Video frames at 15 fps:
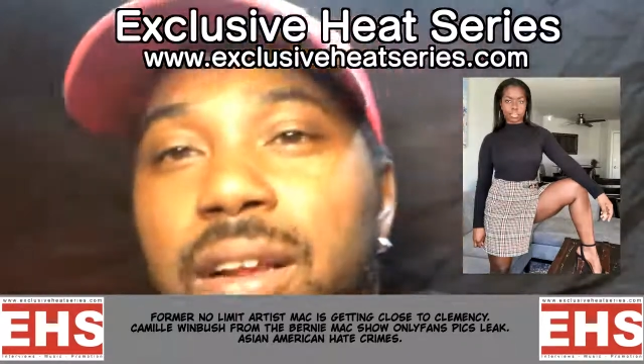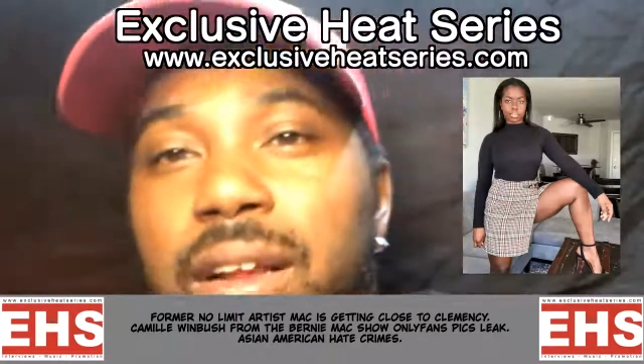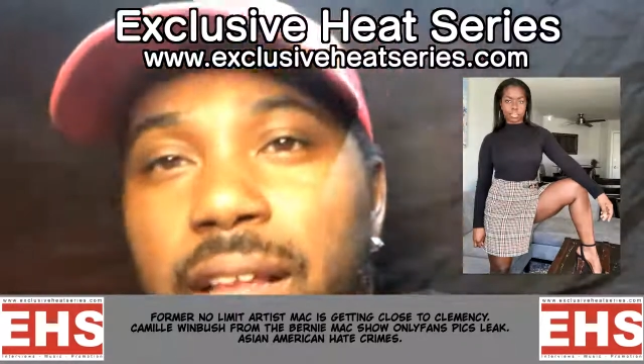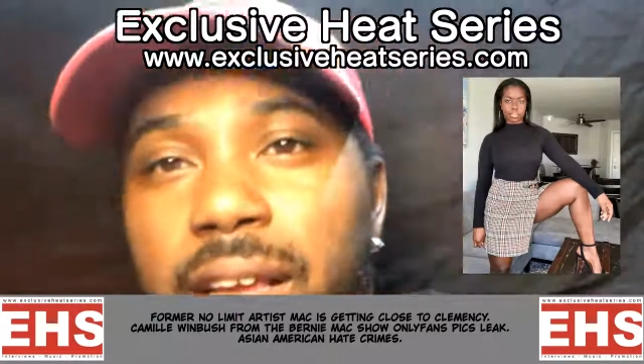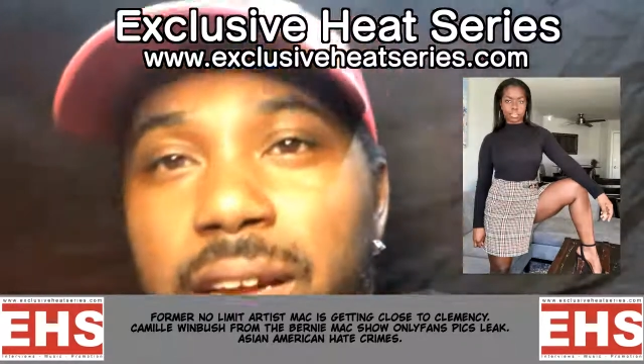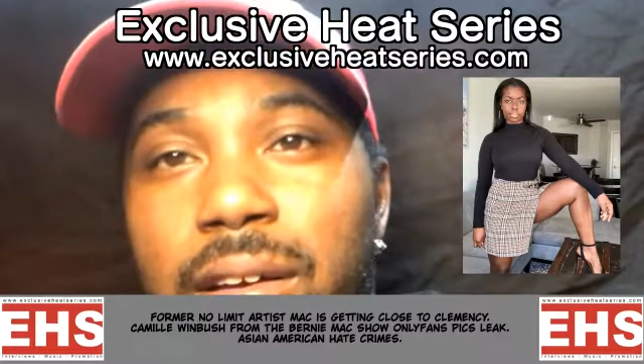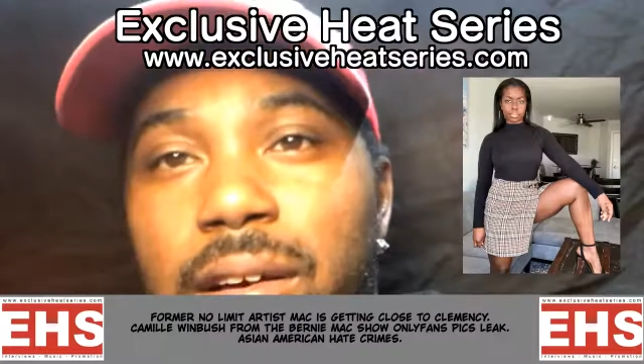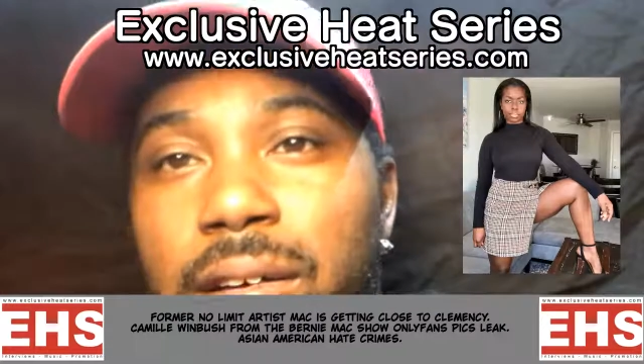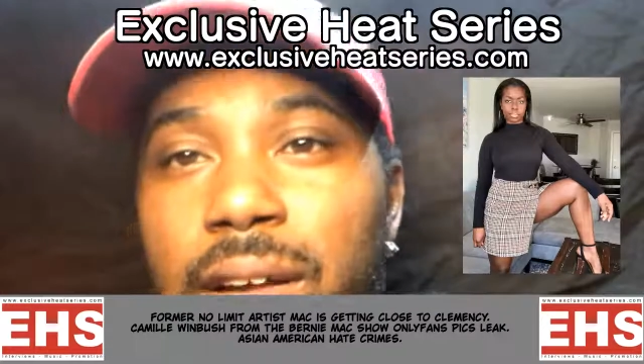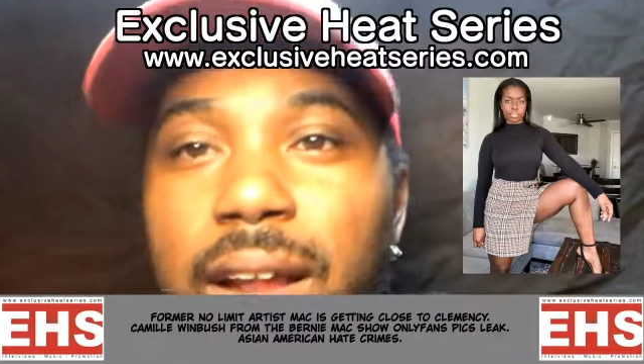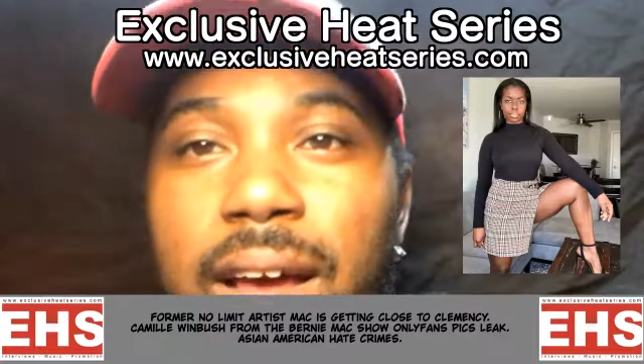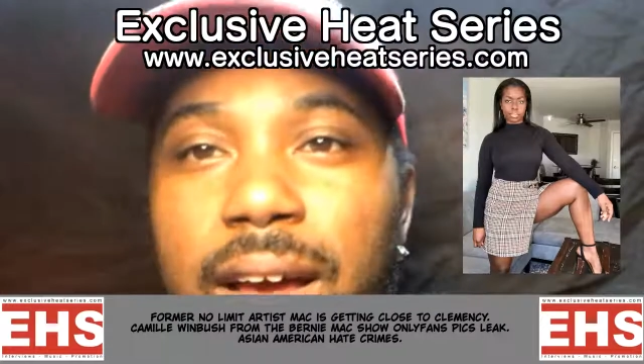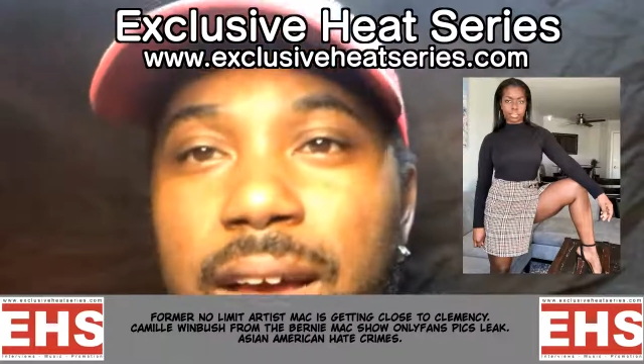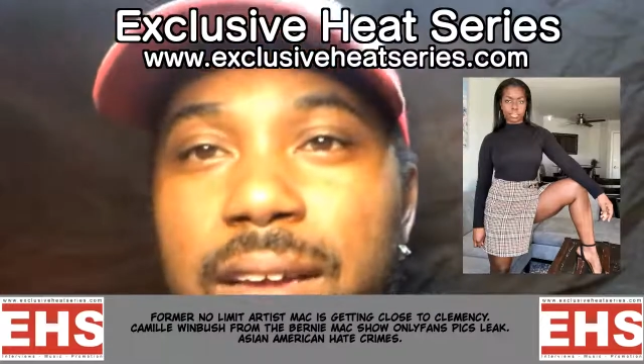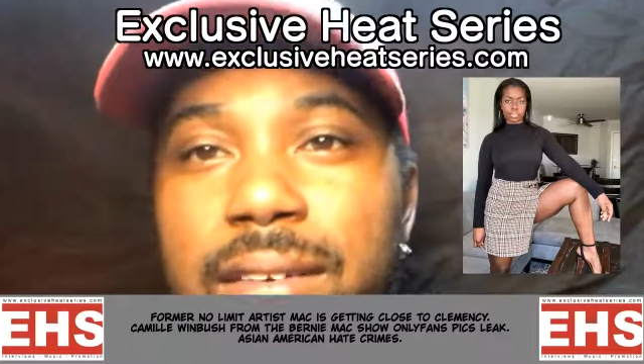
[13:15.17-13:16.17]
leaked
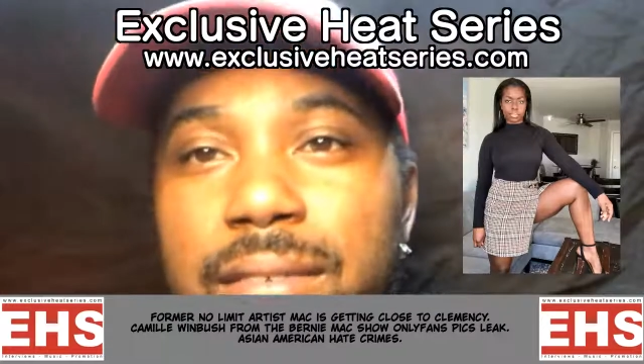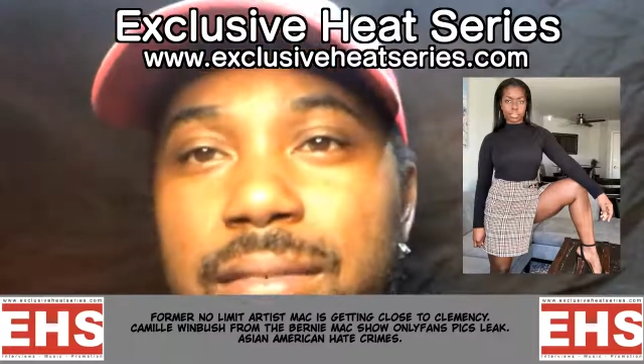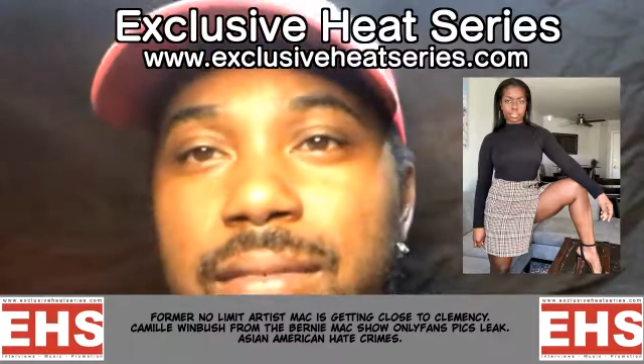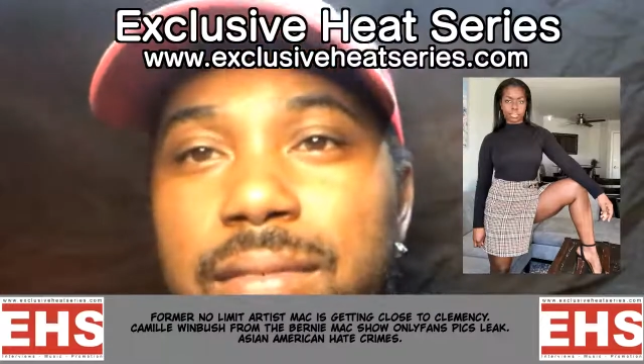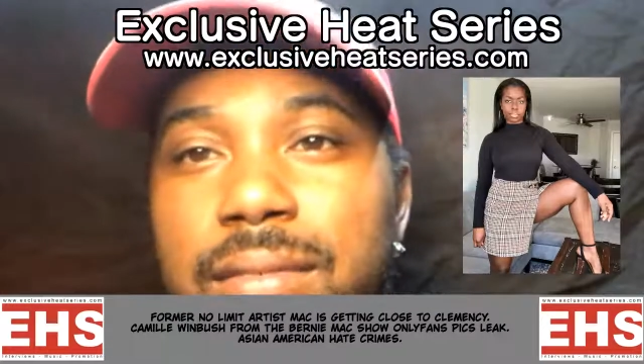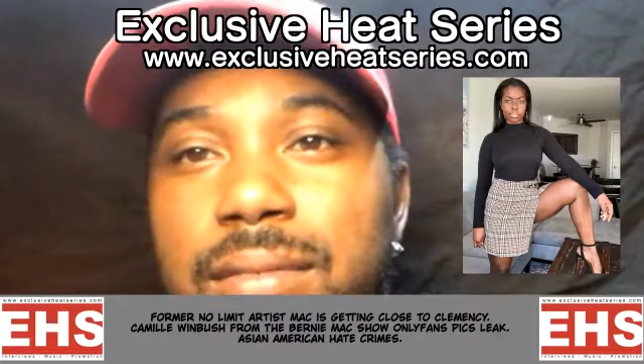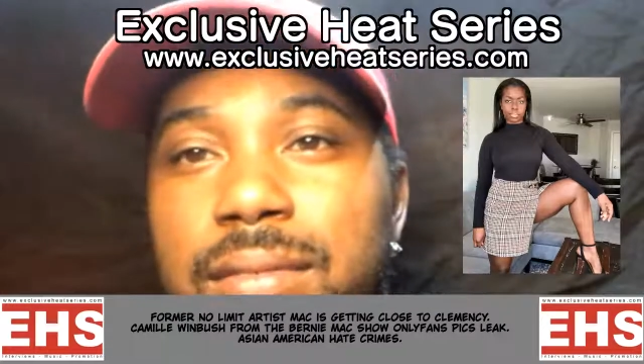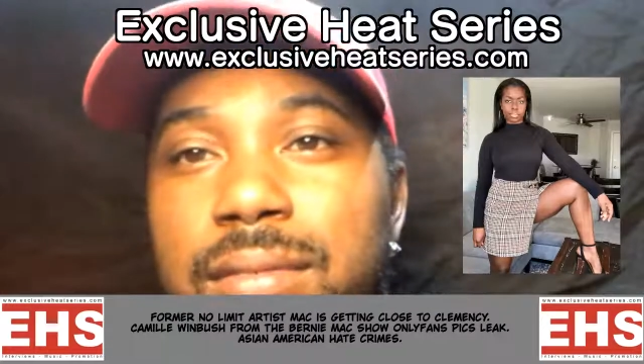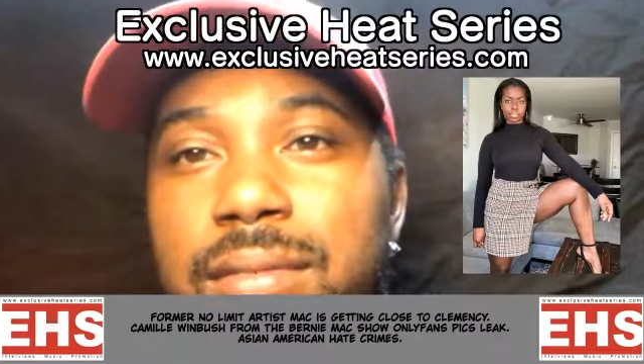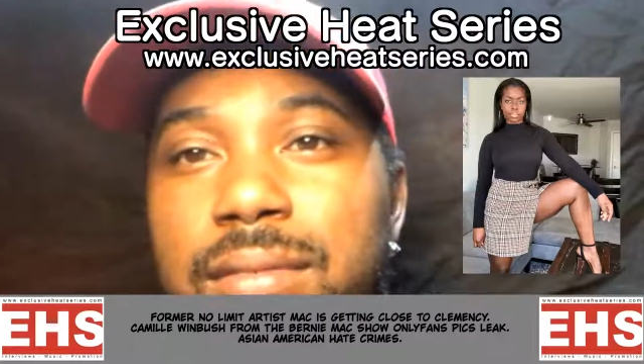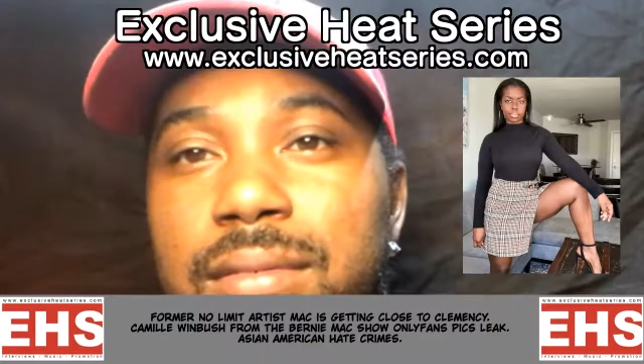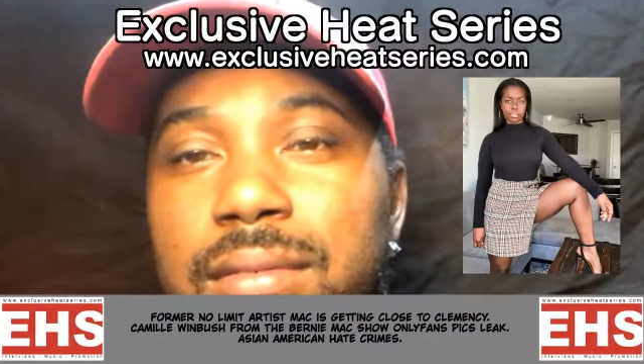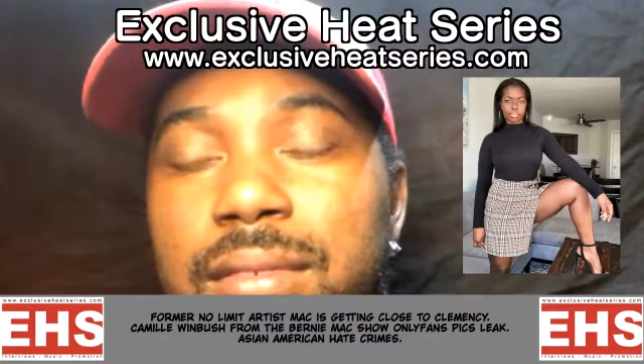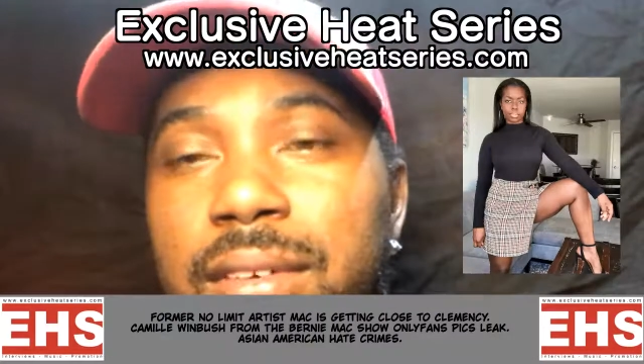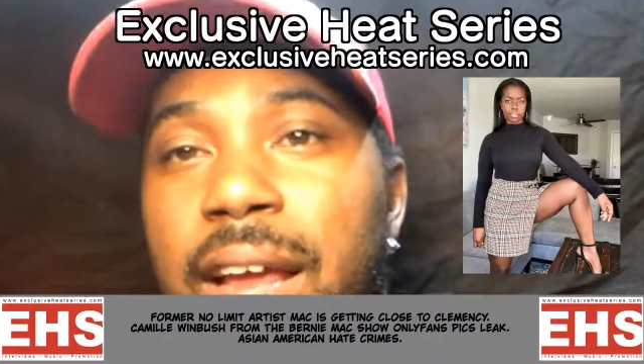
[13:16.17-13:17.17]
online.
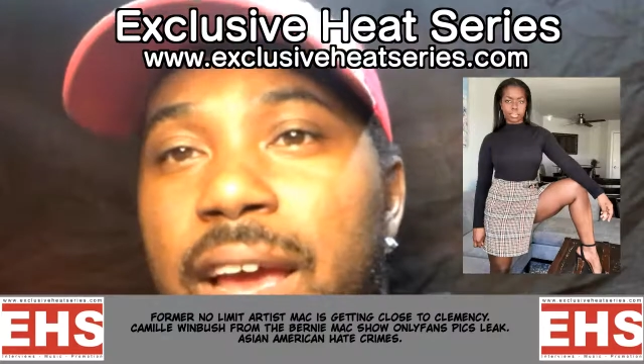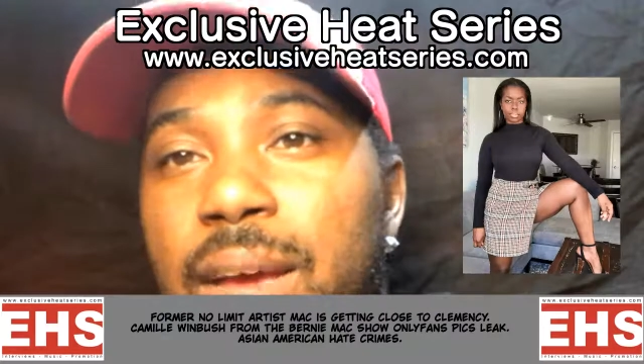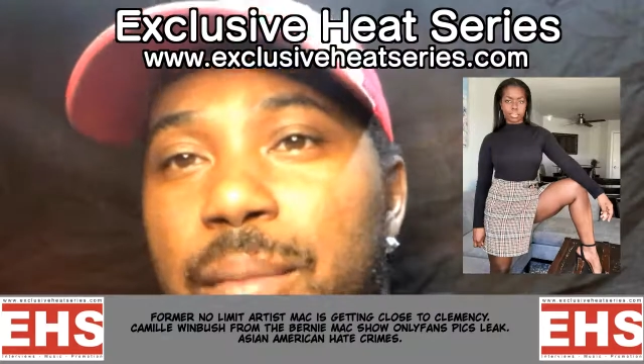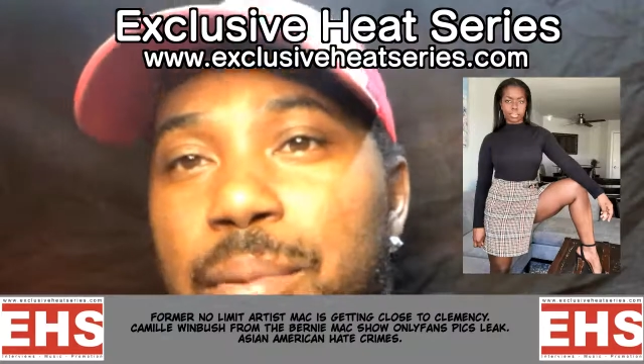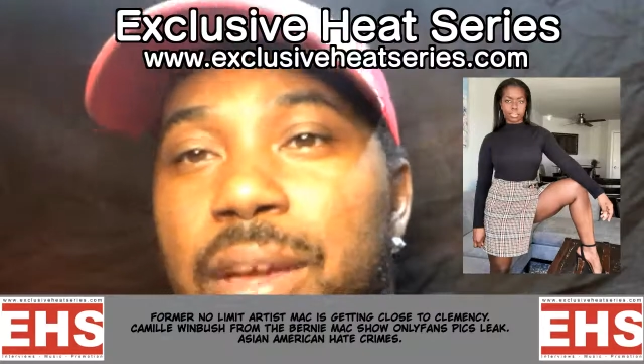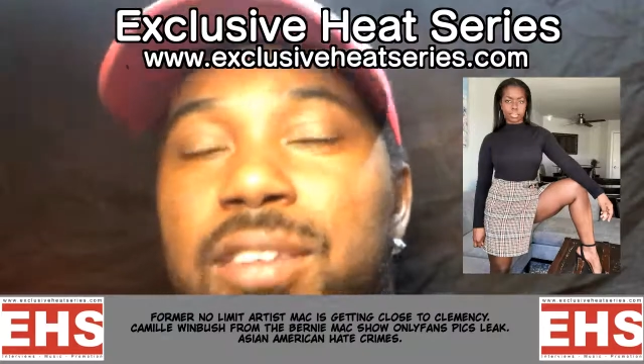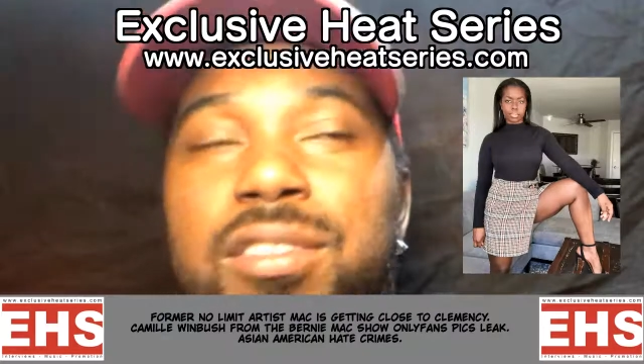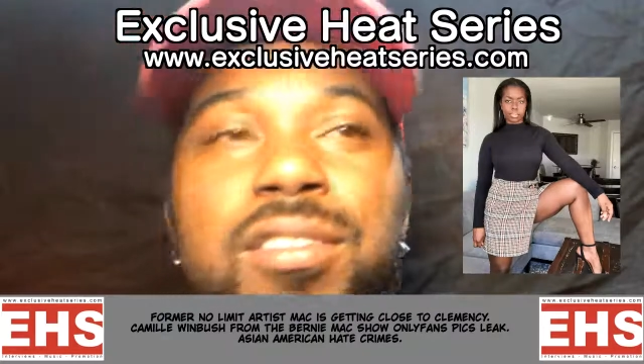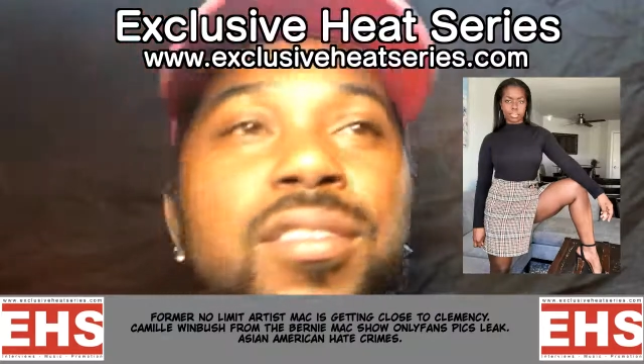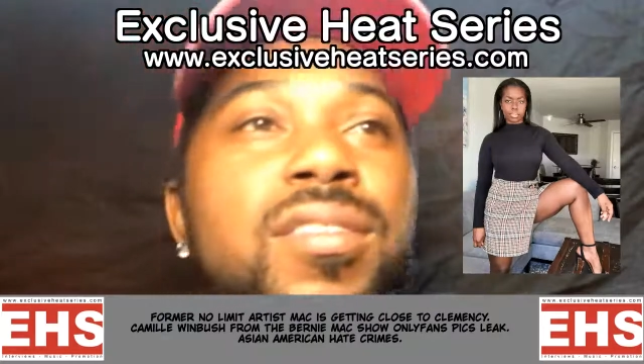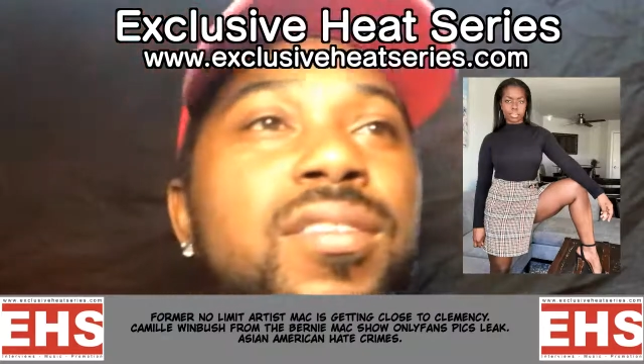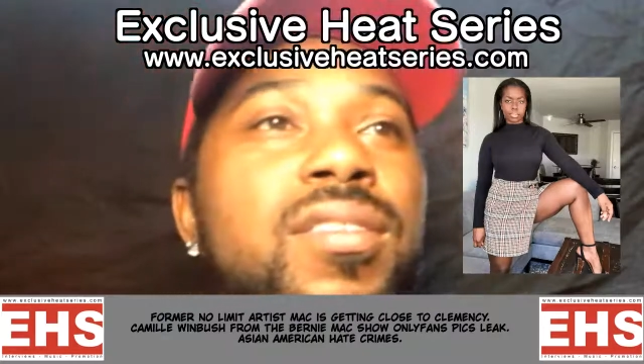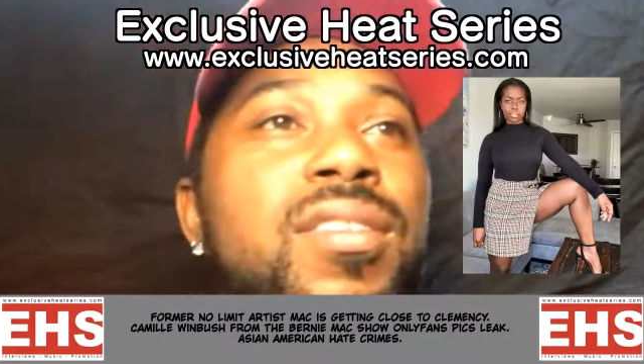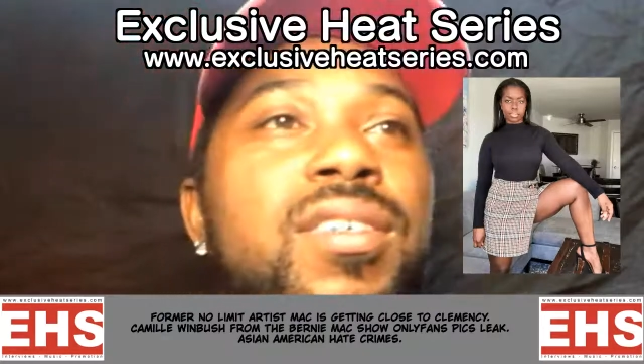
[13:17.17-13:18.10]
Naked pictures,